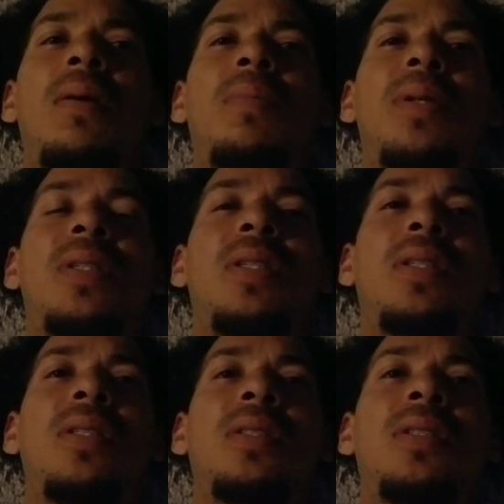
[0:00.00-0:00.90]
but
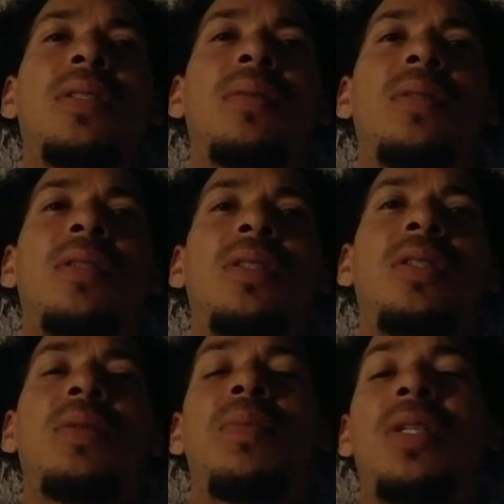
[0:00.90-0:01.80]
then
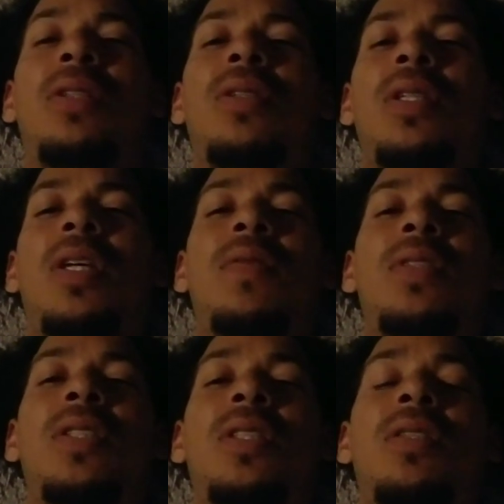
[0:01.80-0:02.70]
you mentally have to
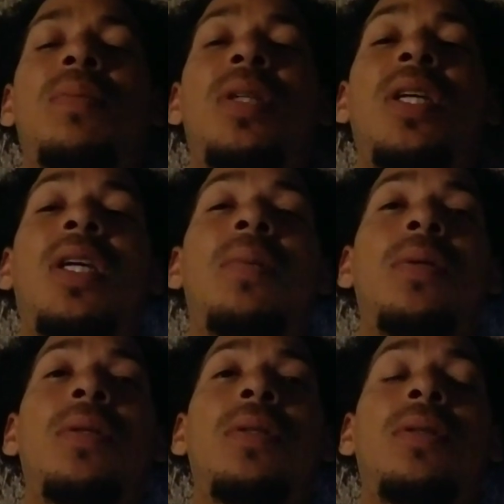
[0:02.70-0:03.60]
sit there and be able
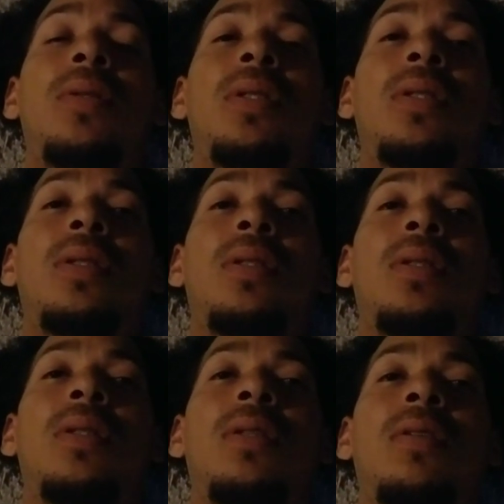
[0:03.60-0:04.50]
to do it,
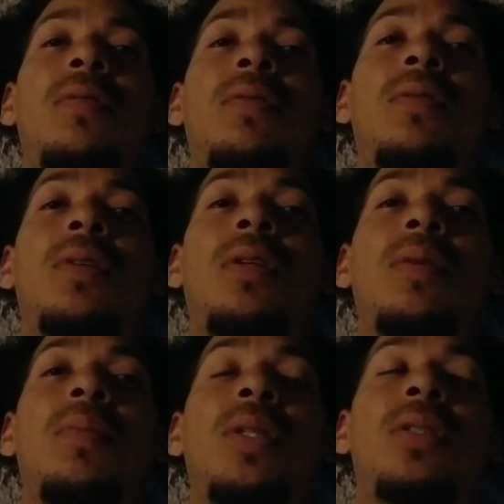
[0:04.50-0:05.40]

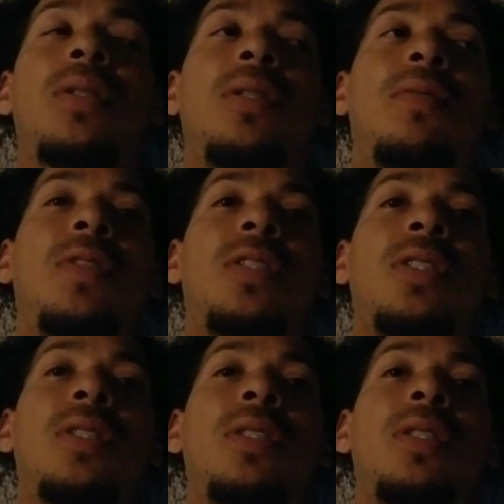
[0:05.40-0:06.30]
mentally and
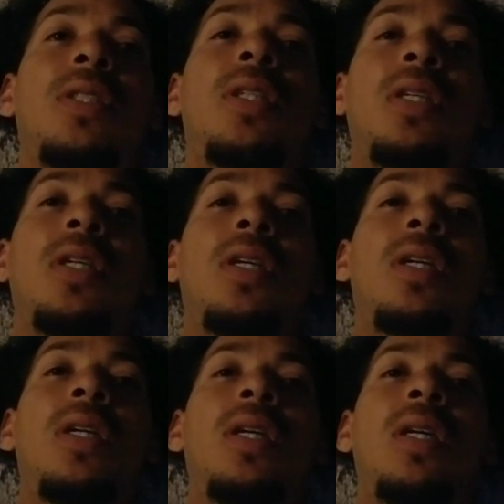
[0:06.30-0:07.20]
physically,
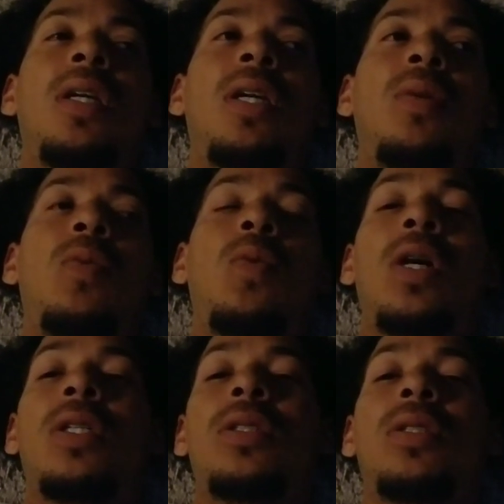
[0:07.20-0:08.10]
and
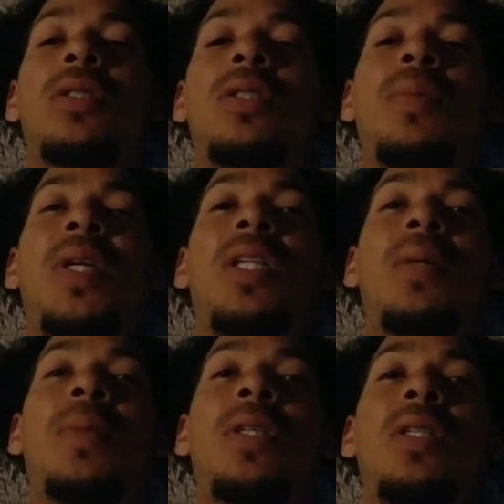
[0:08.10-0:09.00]
want to make
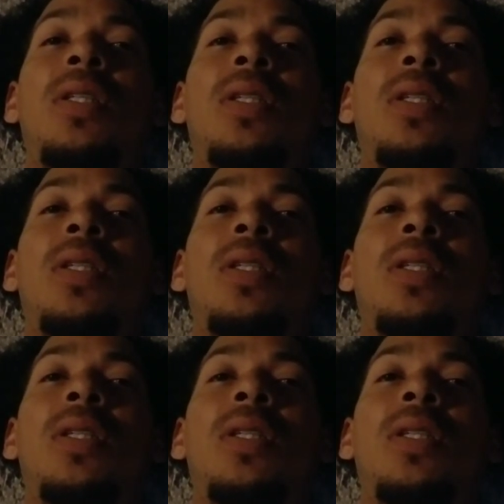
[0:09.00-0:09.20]
that money.